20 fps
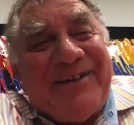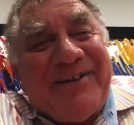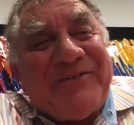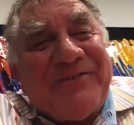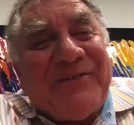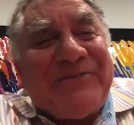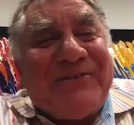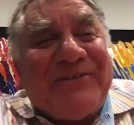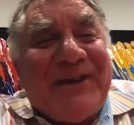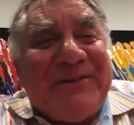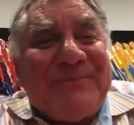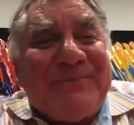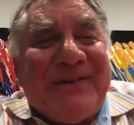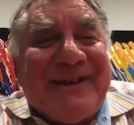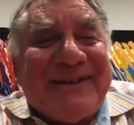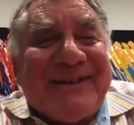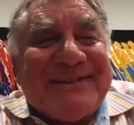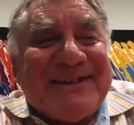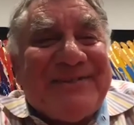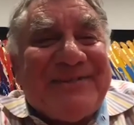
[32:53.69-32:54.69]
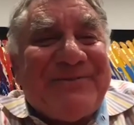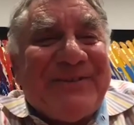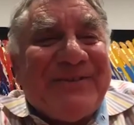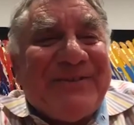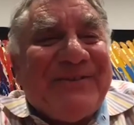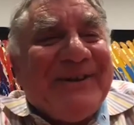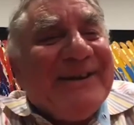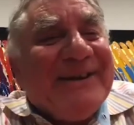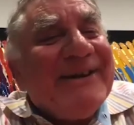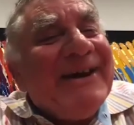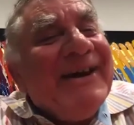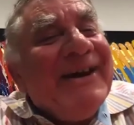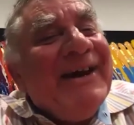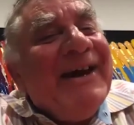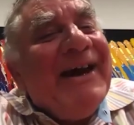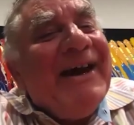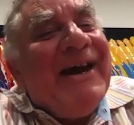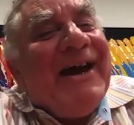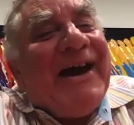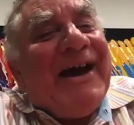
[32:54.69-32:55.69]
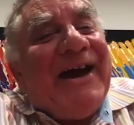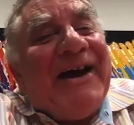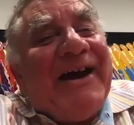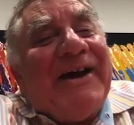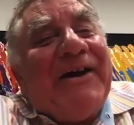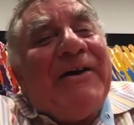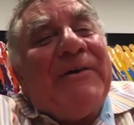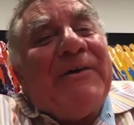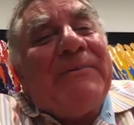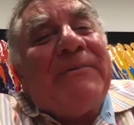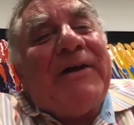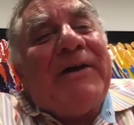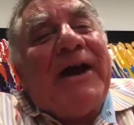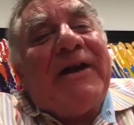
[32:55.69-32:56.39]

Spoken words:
or 15 minutes every week. If